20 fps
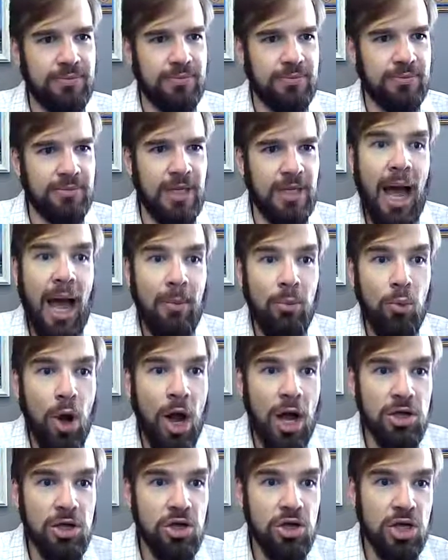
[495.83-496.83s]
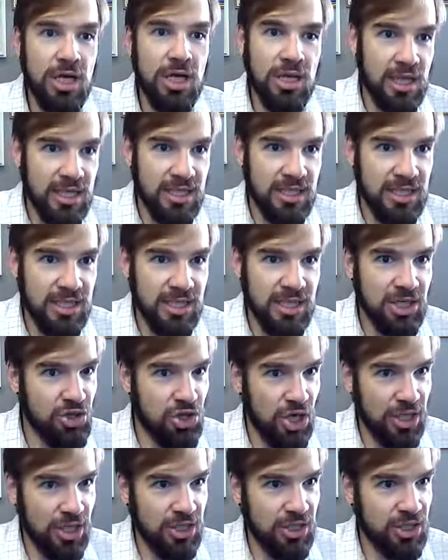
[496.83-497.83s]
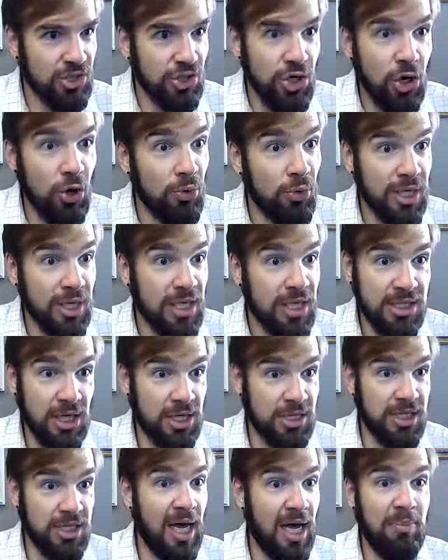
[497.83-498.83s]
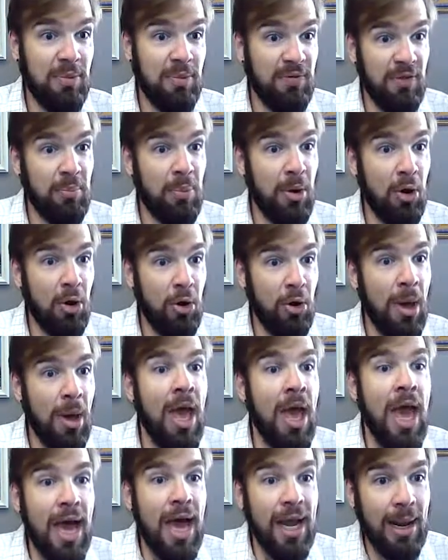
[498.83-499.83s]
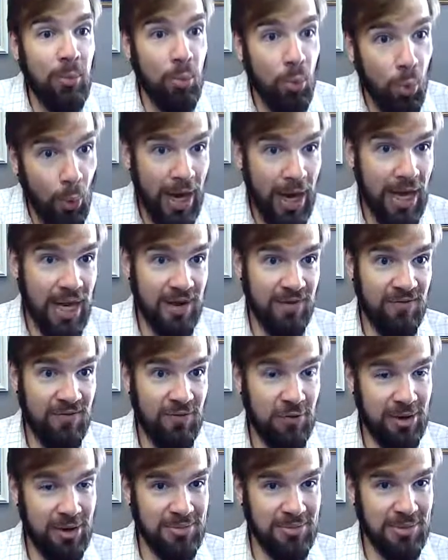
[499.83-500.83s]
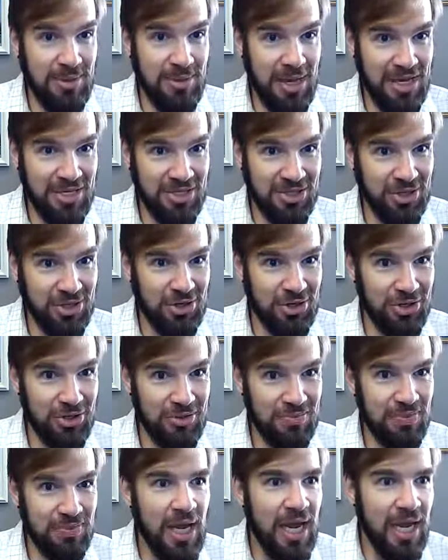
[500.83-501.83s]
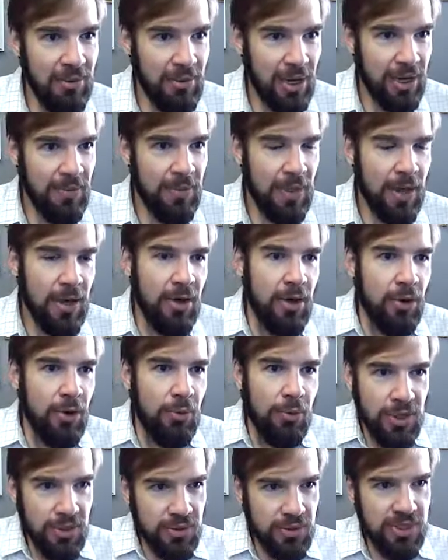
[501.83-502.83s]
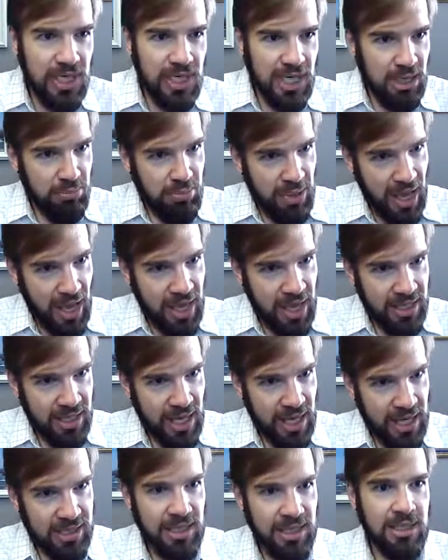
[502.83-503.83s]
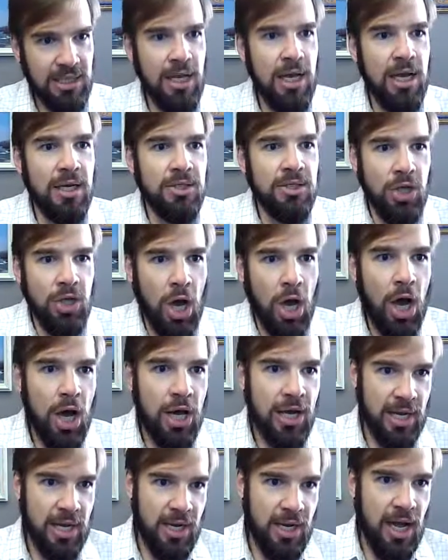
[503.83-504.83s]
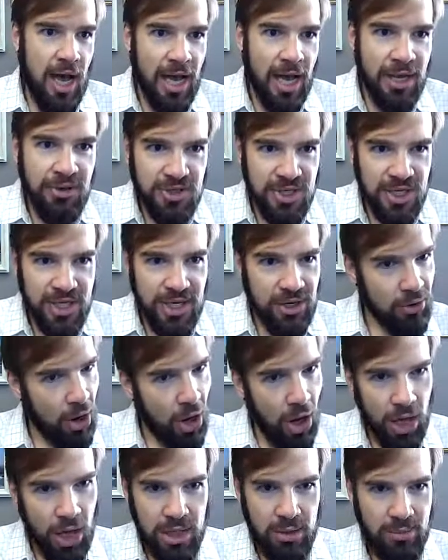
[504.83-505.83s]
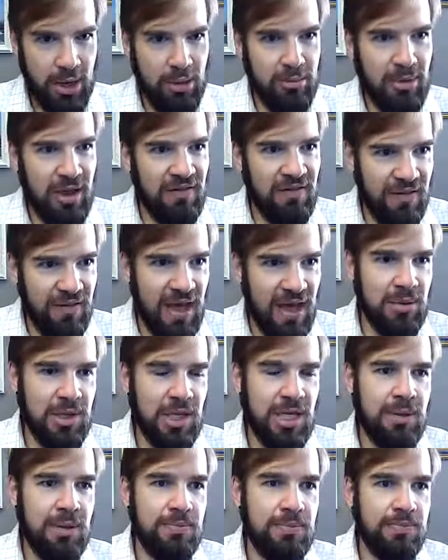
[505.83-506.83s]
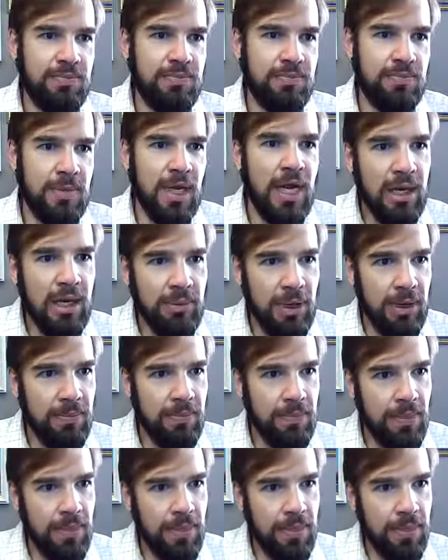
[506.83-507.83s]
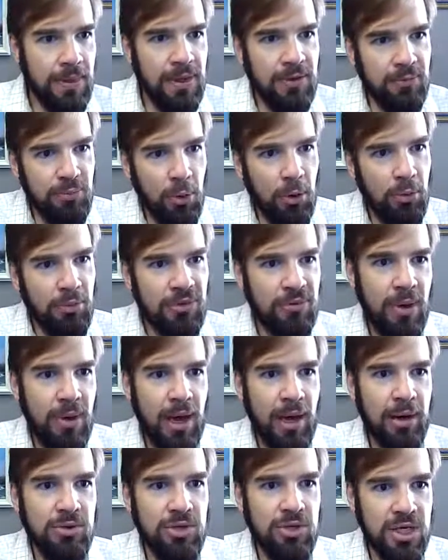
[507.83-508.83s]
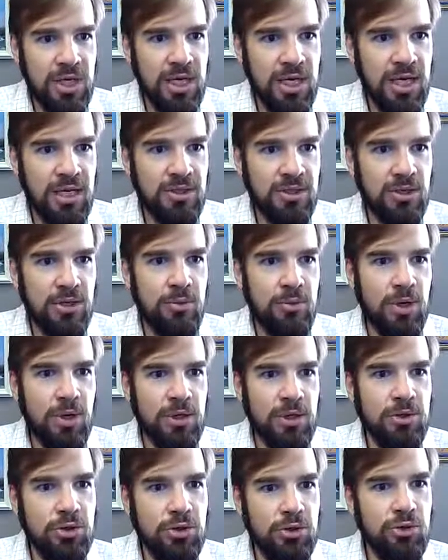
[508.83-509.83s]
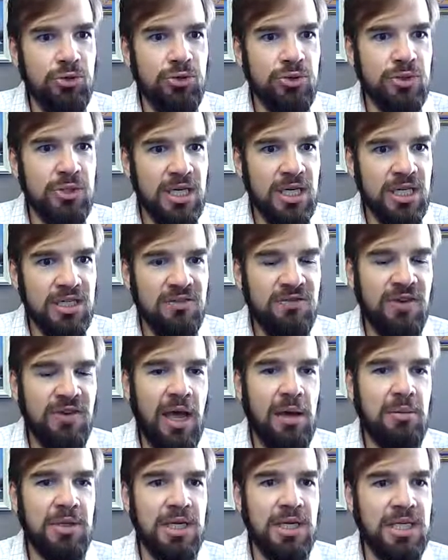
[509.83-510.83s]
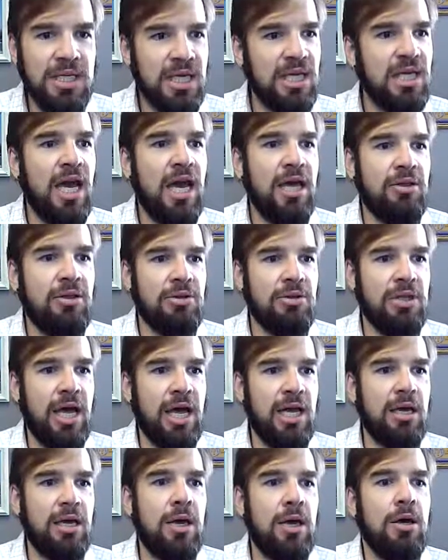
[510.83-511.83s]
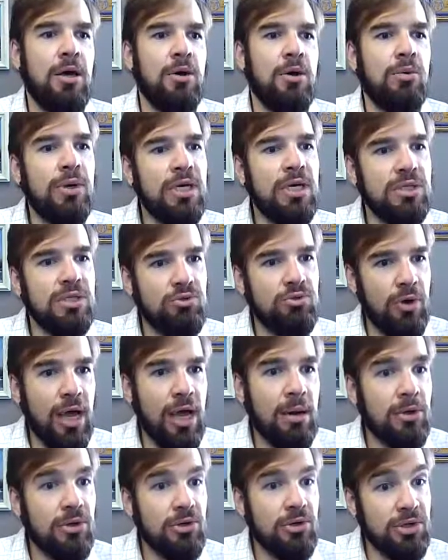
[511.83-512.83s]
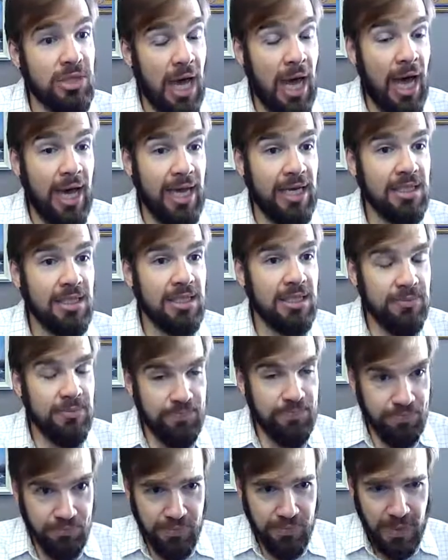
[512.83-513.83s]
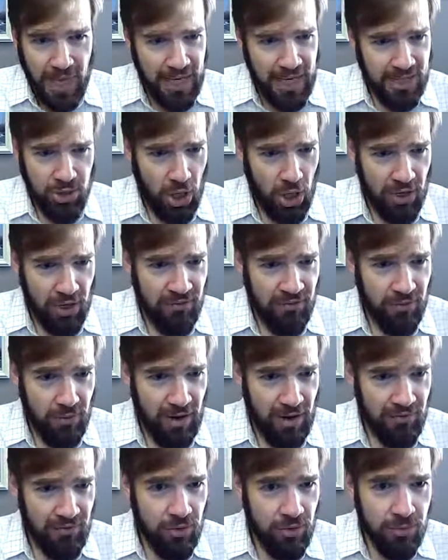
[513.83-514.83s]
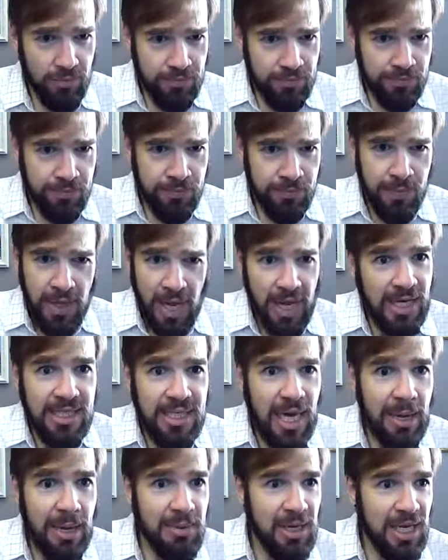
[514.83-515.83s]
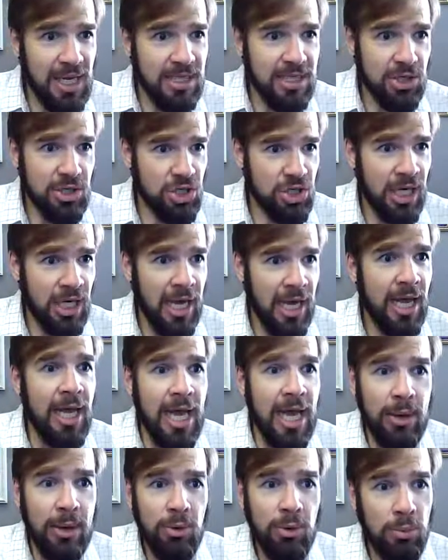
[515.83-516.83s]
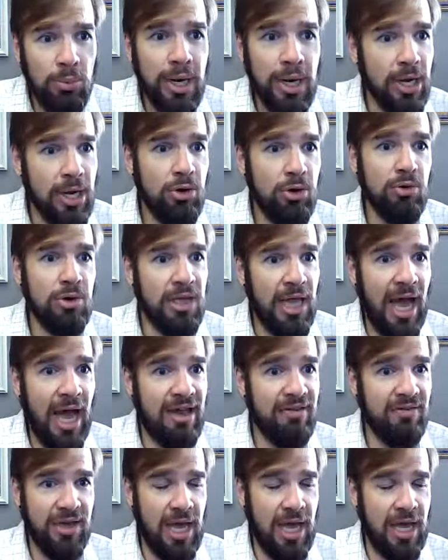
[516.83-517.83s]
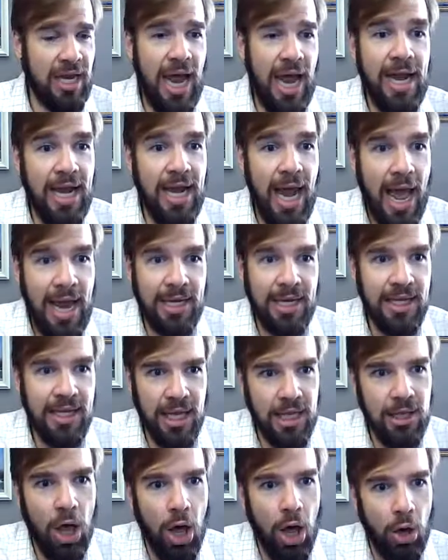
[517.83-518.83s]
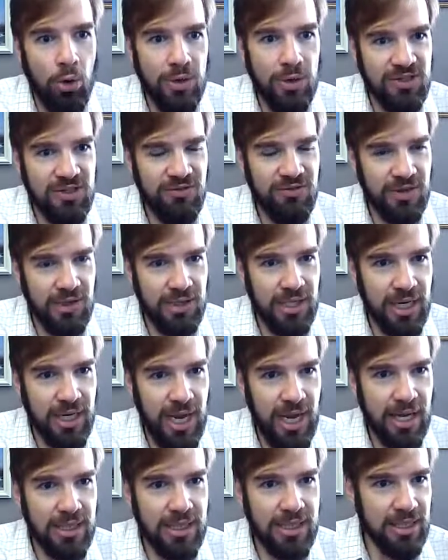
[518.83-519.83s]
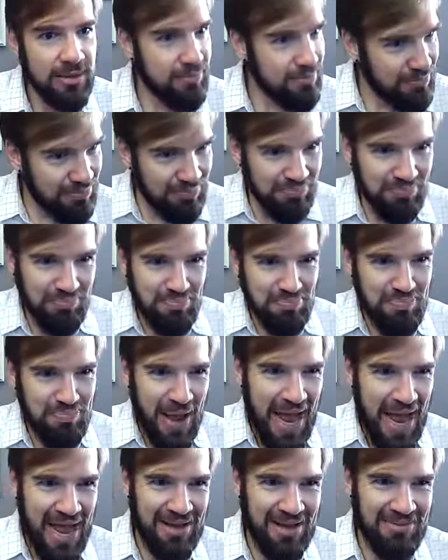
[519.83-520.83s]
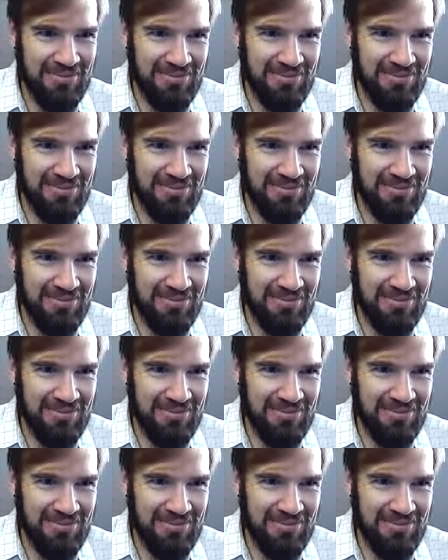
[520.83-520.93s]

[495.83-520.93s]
Now I'm watching and listening to Justin, knowing he's on top of the poem, and I'm waiting for him to make his turn. Anyway, we used to eat pancakes and talk, and I used to hear all about my family. Anyway, this poem is about how chiles are what glues his family together, like when his grandmother dies and is gone forever. Anytime he eats a chile, it will bring her alive again, and he'll always feel connected. Bam!